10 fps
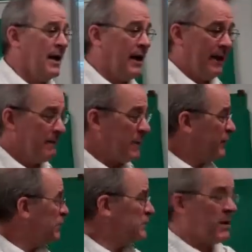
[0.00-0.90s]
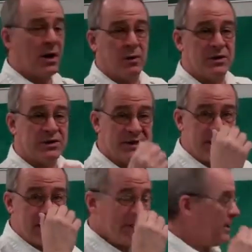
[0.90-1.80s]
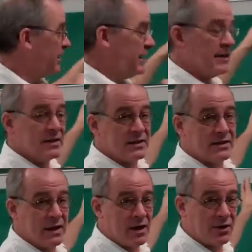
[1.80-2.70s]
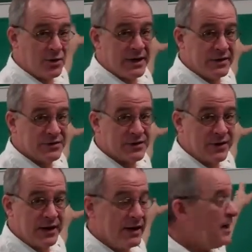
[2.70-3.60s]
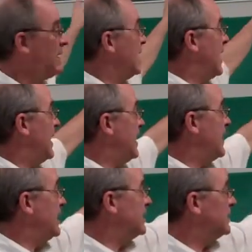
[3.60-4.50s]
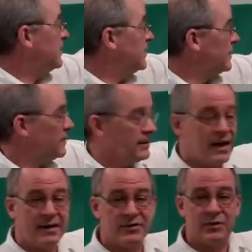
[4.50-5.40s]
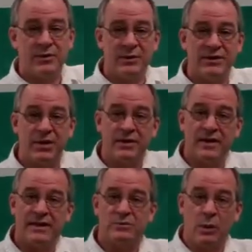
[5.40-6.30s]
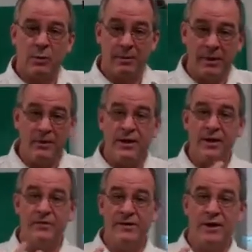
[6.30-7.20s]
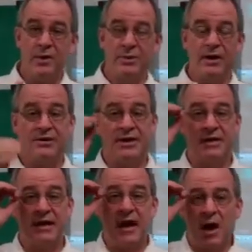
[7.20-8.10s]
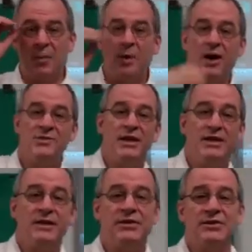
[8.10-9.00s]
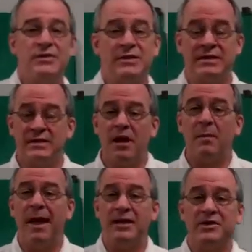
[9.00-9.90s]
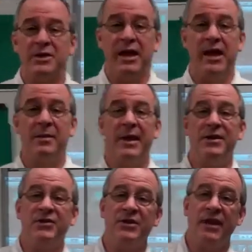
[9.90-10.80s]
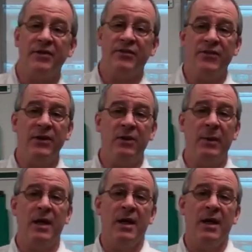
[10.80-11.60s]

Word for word: Um, first of all, what you're seeing up here is our green screen and our live screen. We show the kids what we're building in our video project. Our project is using stop action animation and film